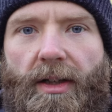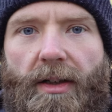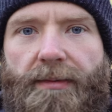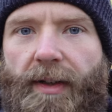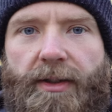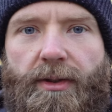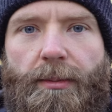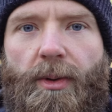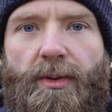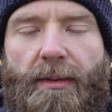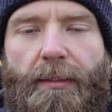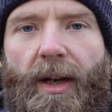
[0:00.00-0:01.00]

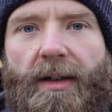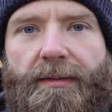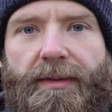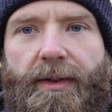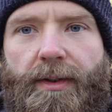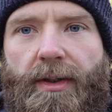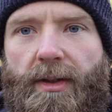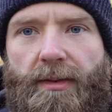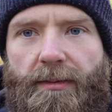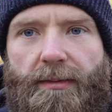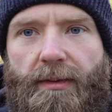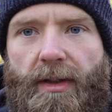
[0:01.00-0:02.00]
vegetables and plant food
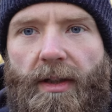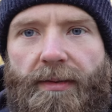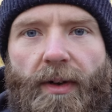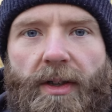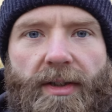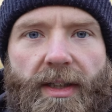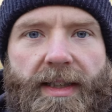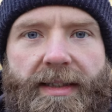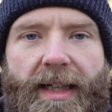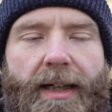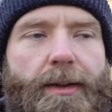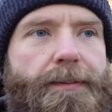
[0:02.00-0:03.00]
as far as I can
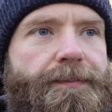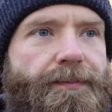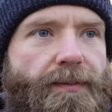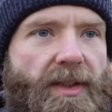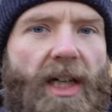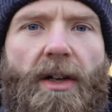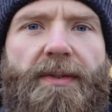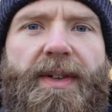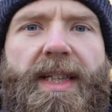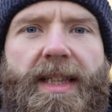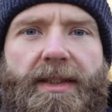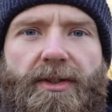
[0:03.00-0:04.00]
tell and I
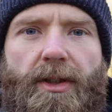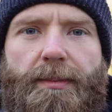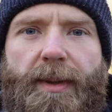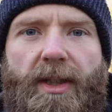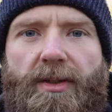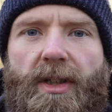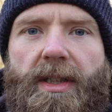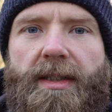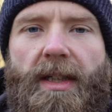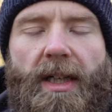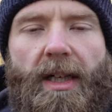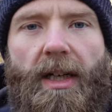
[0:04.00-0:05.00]
think it's just because I'd
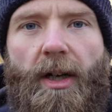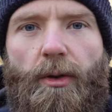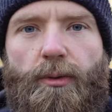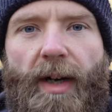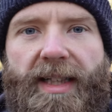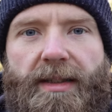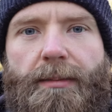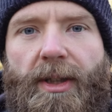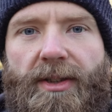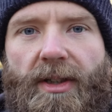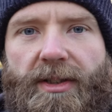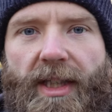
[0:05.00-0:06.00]
wrecked my
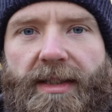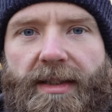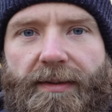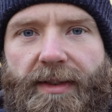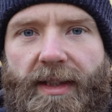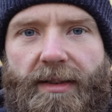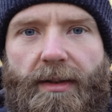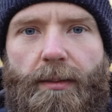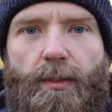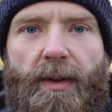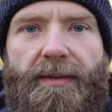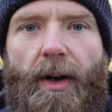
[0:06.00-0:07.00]
digestive
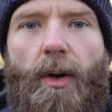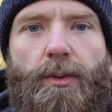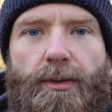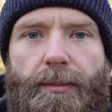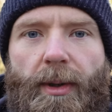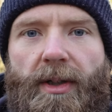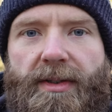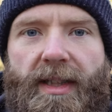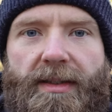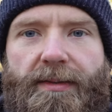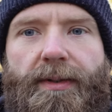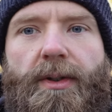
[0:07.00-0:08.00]
system with ultra
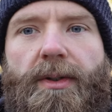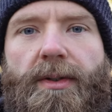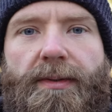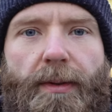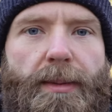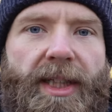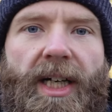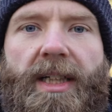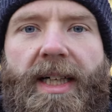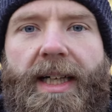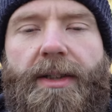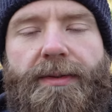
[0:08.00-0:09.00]
processed foods from a young
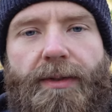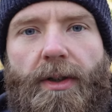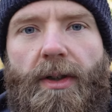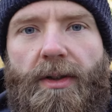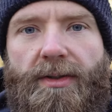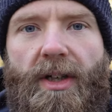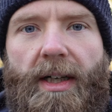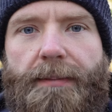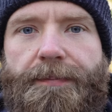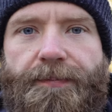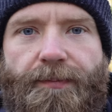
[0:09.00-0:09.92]
age for a long time